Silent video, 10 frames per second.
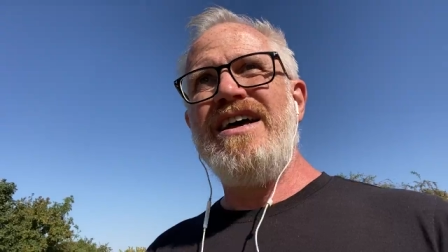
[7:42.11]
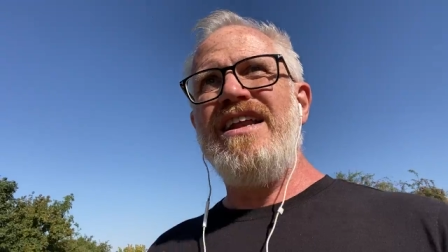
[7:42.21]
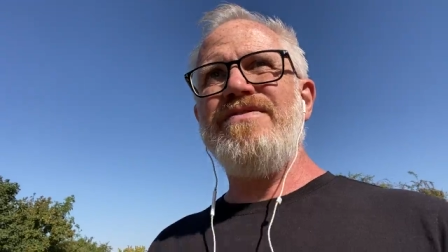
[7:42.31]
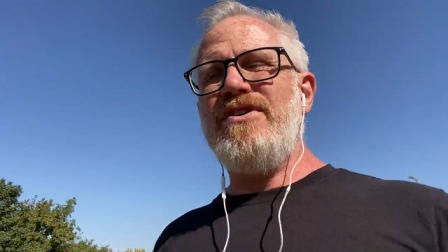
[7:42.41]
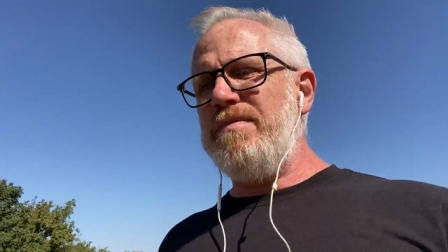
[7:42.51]

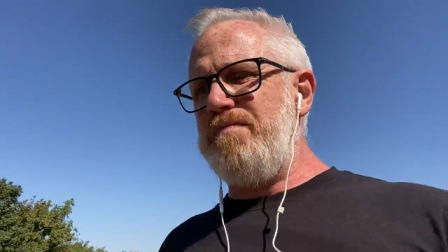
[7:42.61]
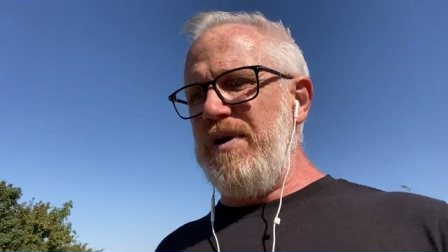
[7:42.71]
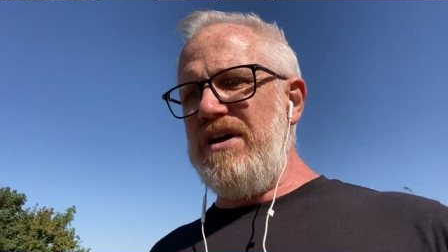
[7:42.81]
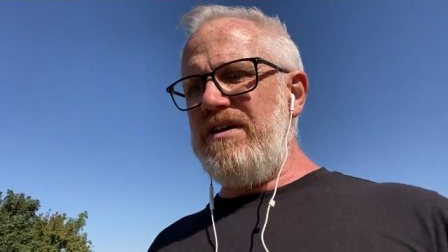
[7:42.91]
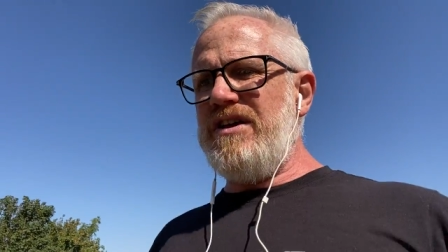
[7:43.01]
I've got to
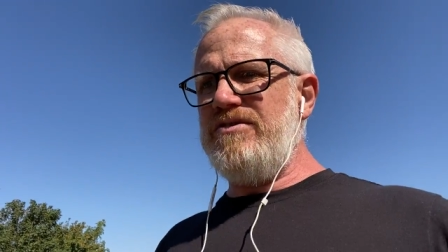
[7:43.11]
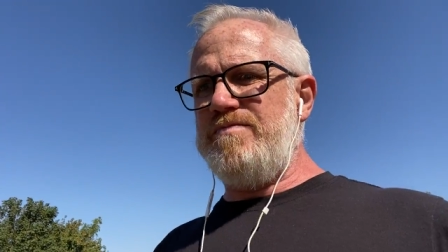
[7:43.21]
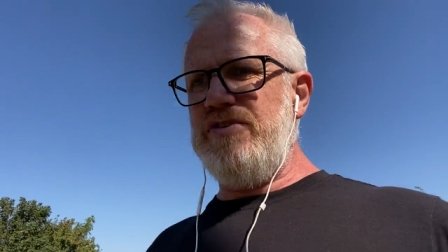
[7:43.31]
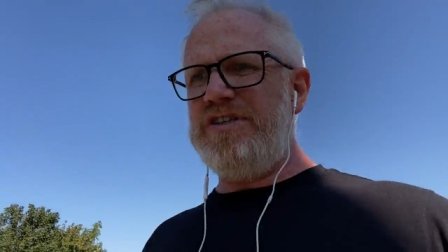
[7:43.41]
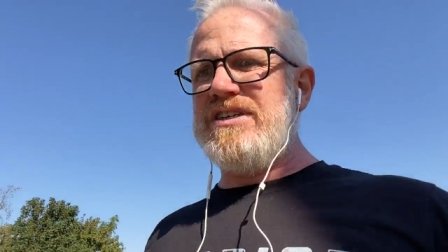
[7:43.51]
burn those
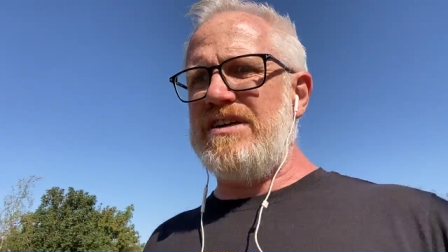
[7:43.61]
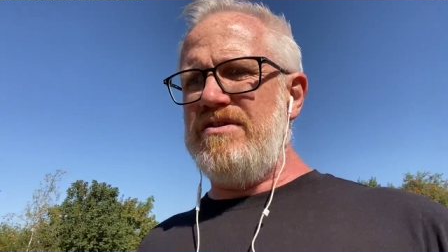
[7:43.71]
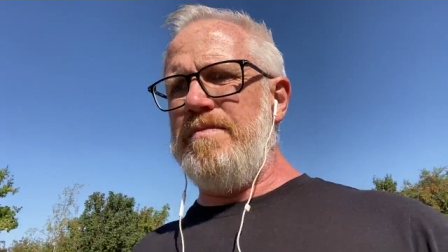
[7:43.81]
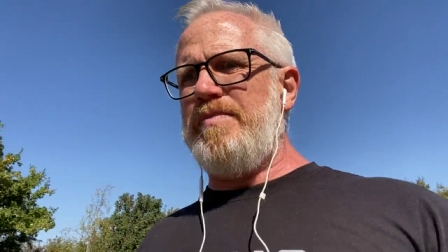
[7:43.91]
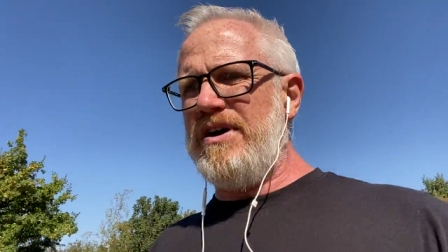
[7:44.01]
bridges, I've got
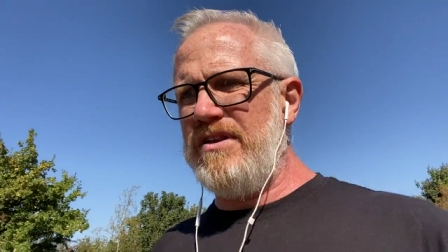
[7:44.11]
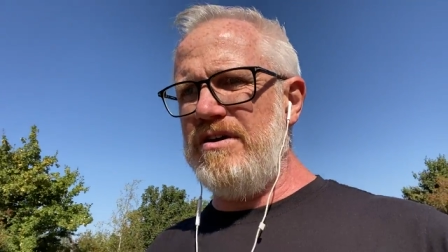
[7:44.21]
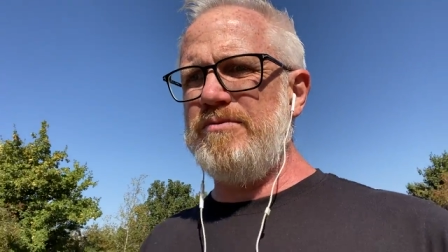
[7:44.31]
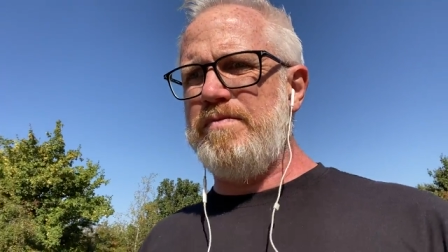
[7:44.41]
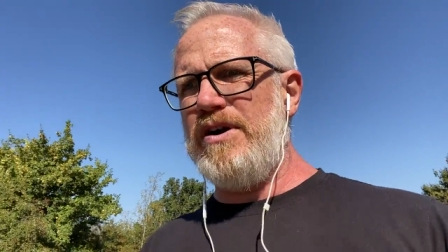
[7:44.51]
to burn
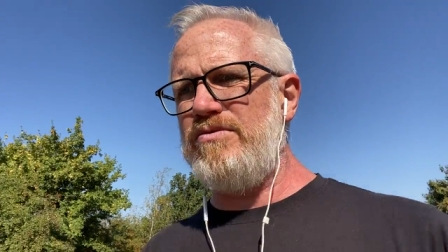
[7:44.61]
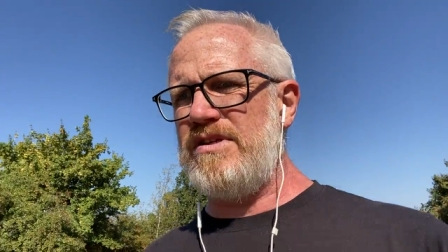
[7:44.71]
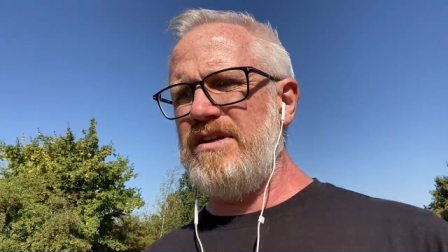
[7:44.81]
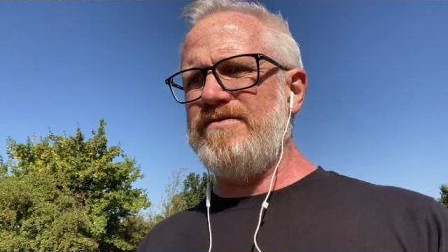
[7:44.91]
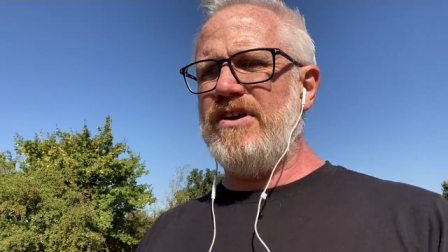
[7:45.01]
those boats,
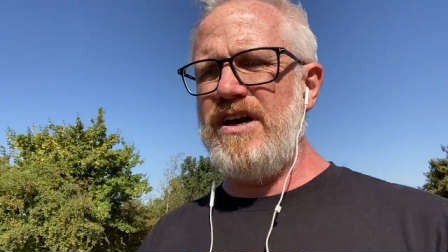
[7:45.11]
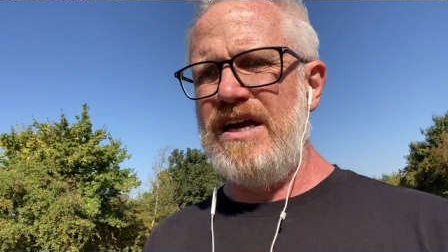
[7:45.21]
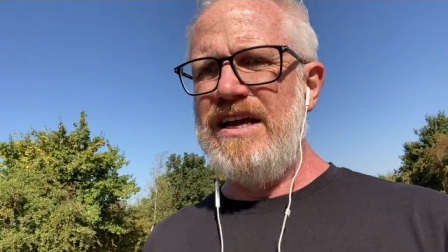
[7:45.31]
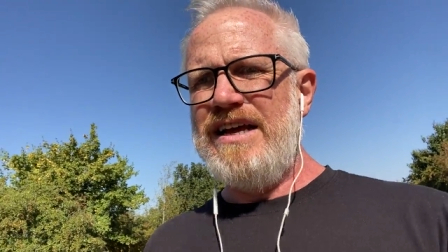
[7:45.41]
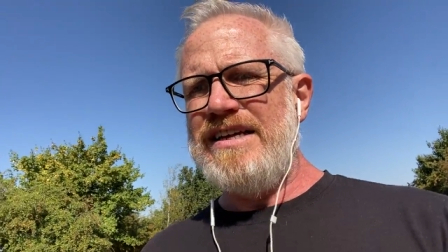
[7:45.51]
and I've got to
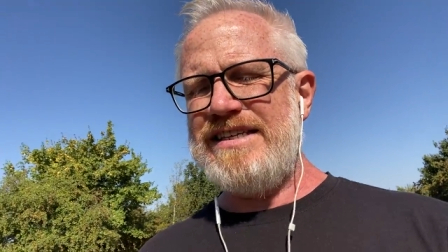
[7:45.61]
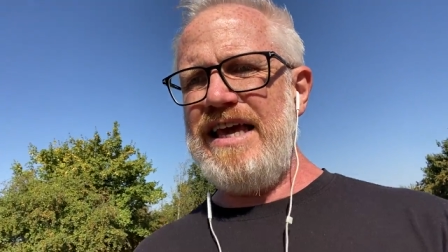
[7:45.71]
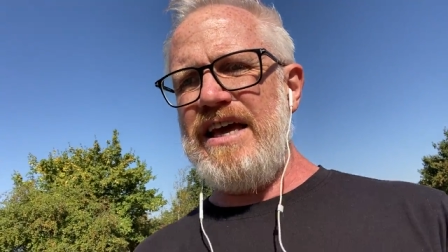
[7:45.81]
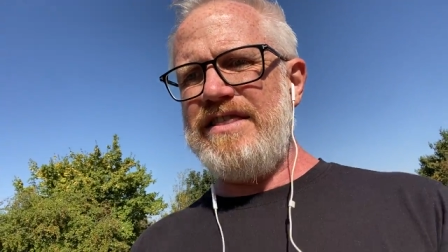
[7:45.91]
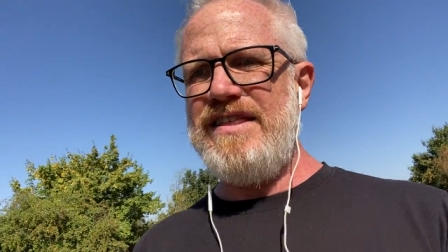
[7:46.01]

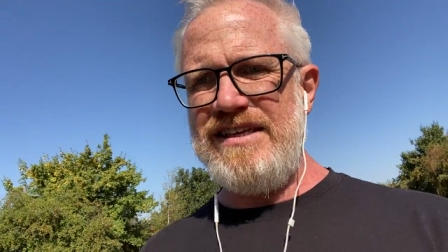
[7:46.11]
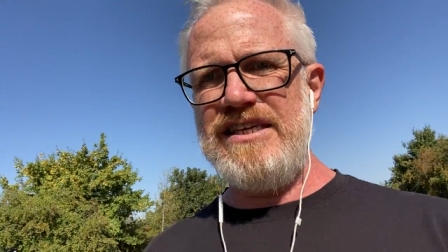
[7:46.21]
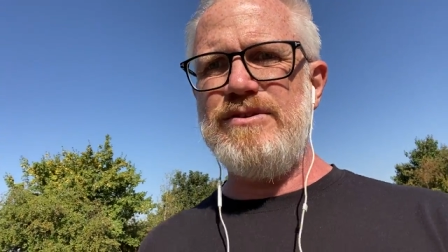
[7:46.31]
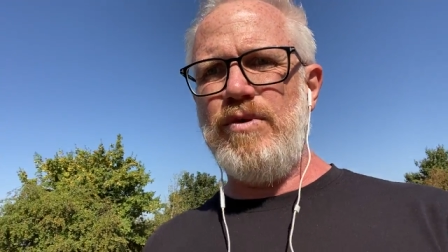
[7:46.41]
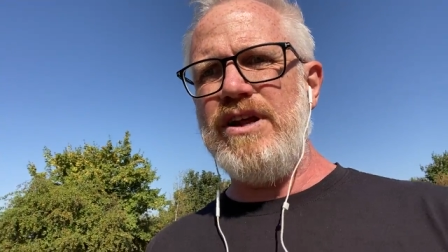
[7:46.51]
say, this
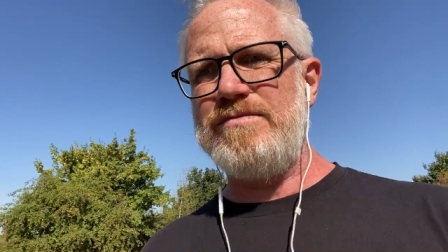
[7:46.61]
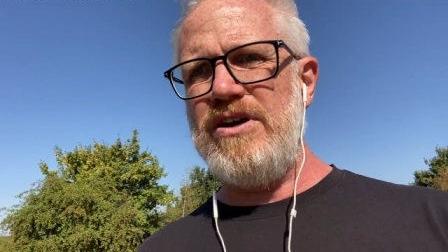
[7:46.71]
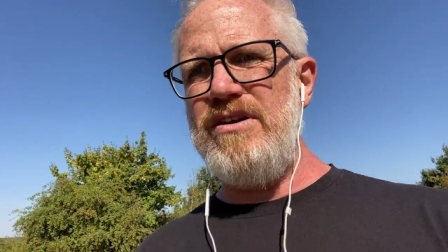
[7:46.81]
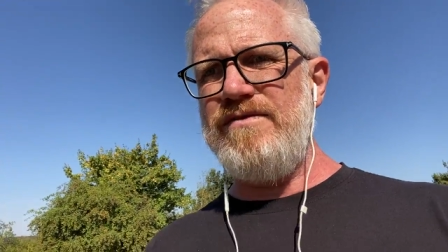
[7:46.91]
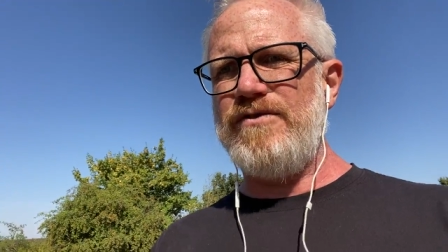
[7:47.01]
is what I'm
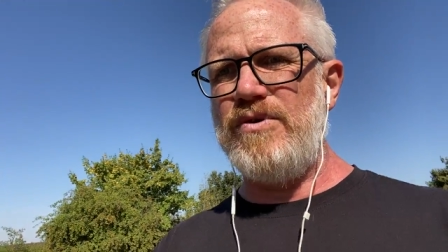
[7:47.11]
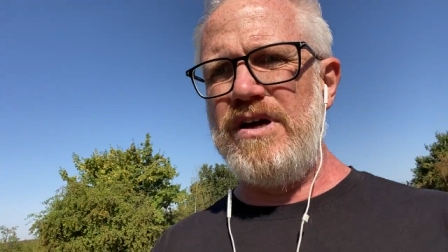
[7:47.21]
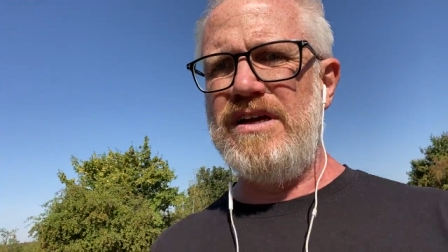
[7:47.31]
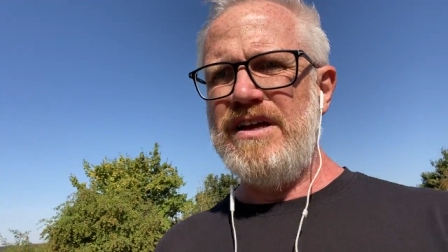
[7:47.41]
going for.